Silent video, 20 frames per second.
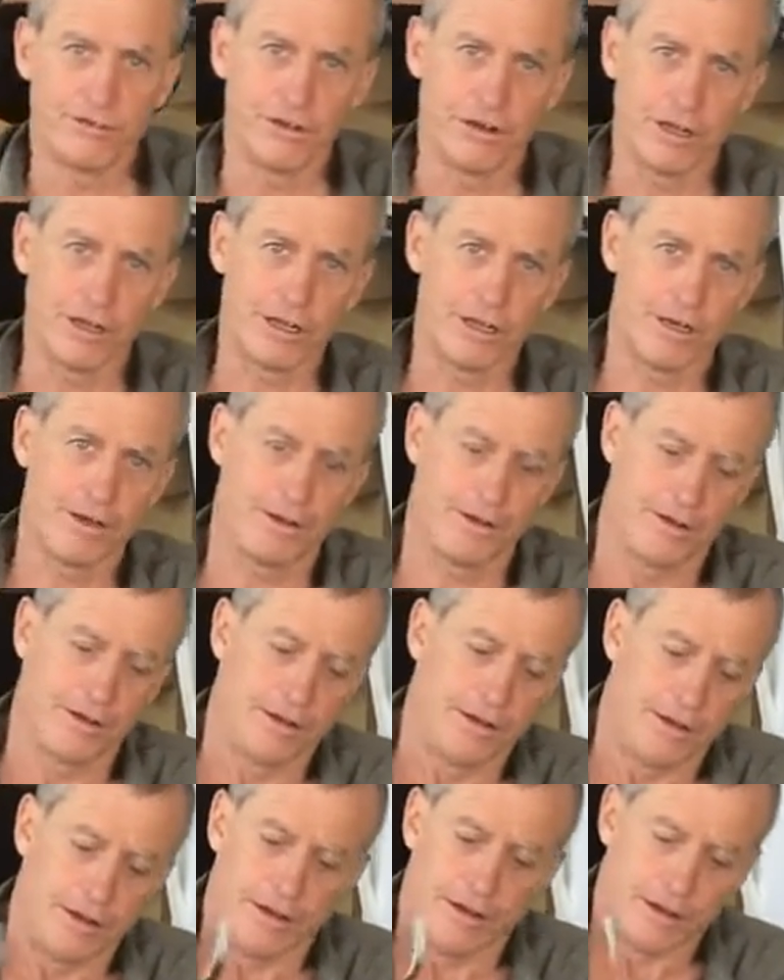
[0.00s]
solid,
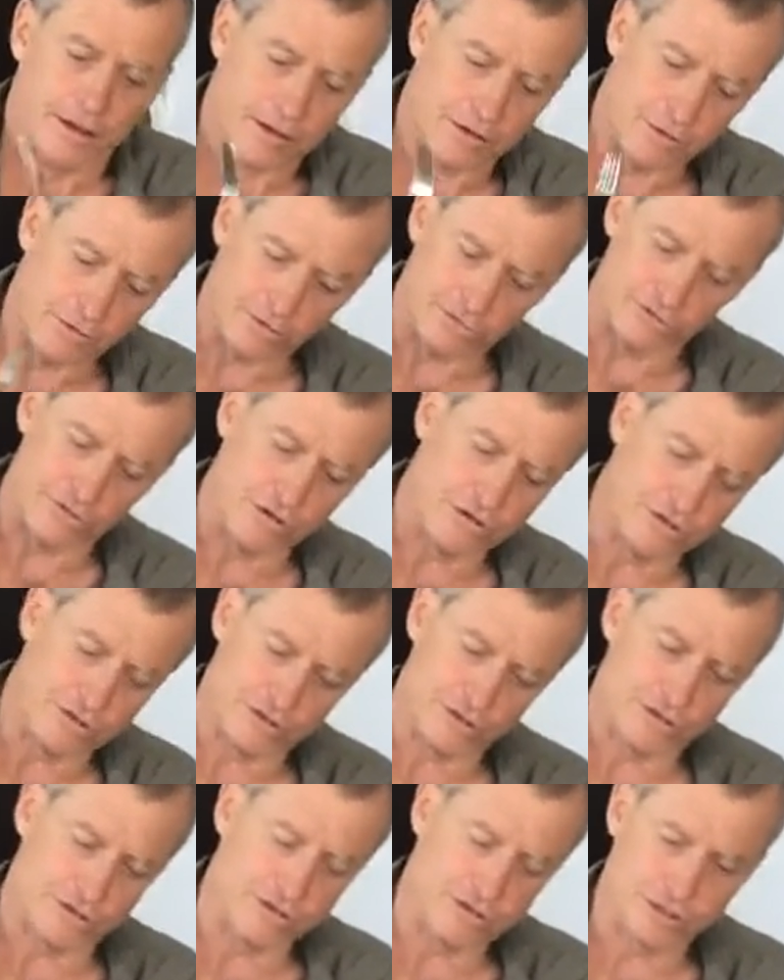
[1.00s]
go stir,
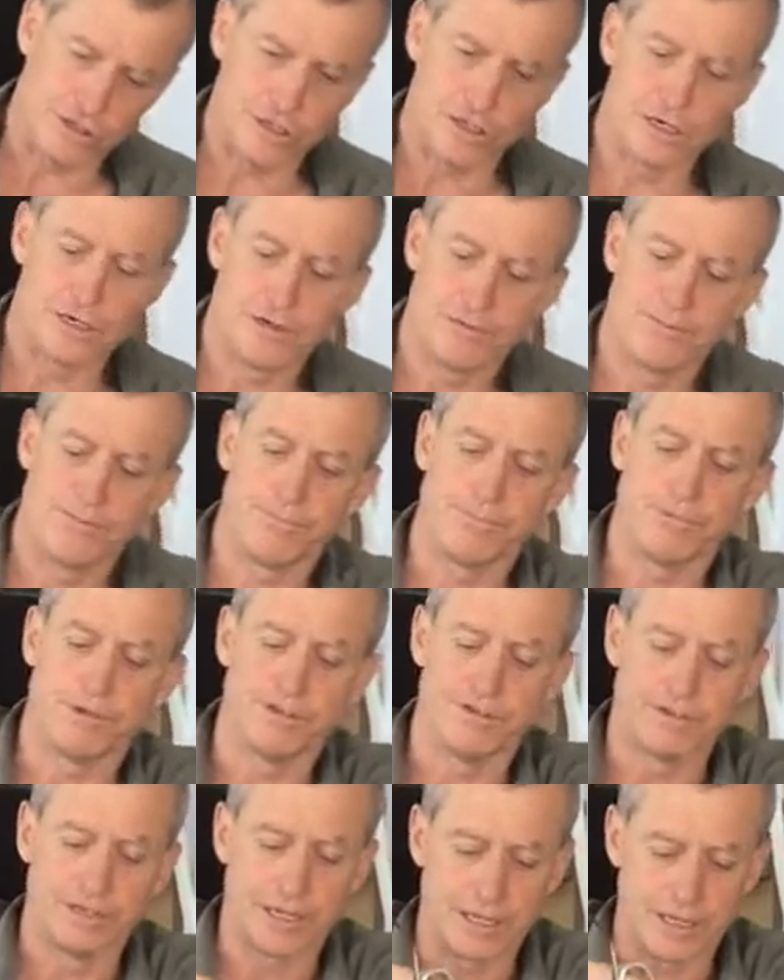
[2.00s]
stir, stir,
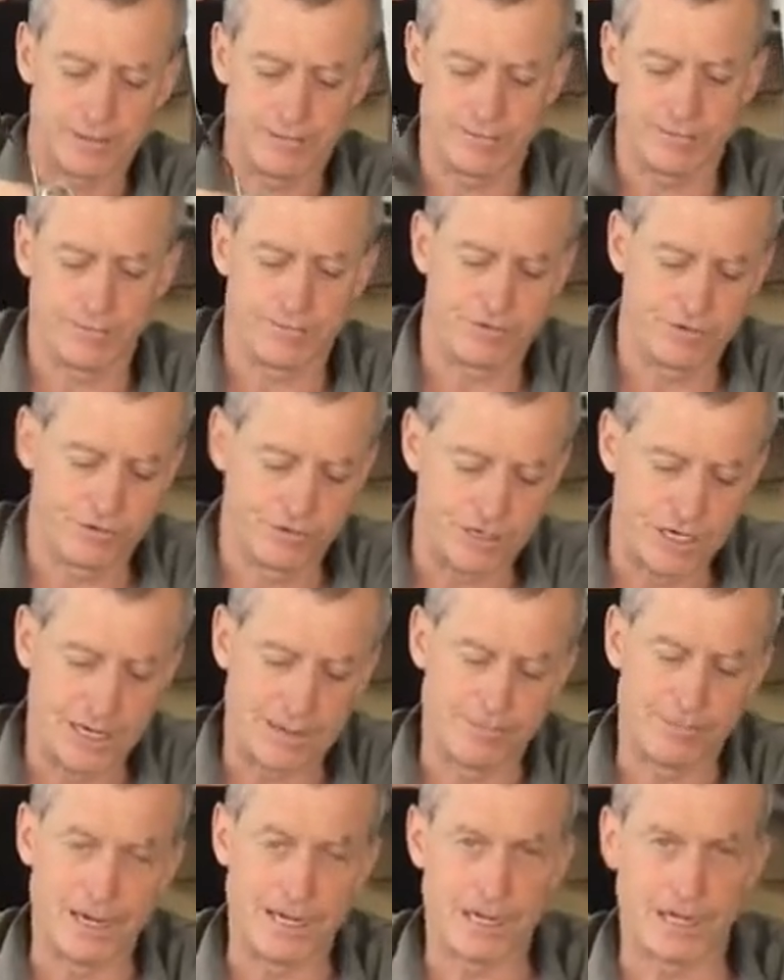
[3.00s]
once again,
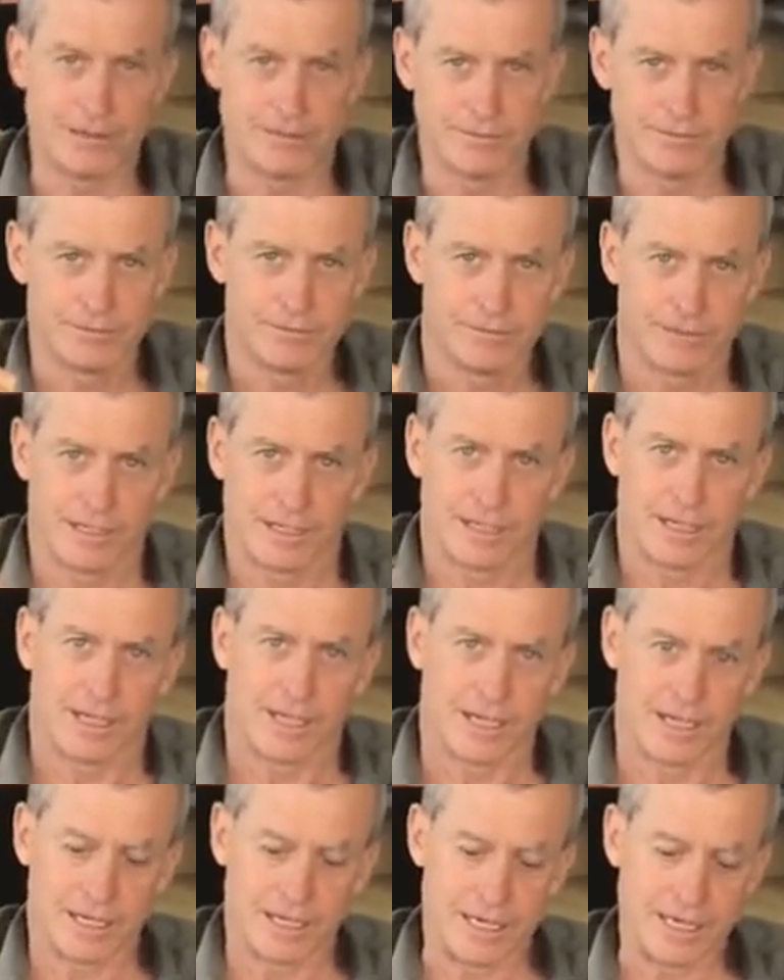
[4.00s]
jab down,
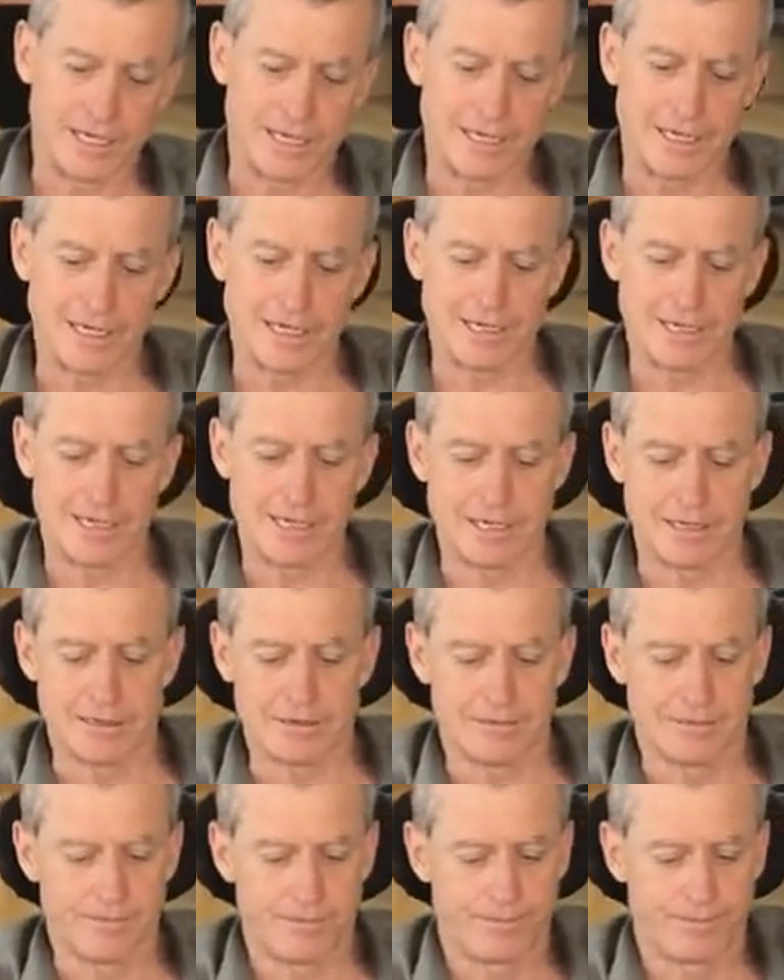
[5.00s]
and eat, eat, eat.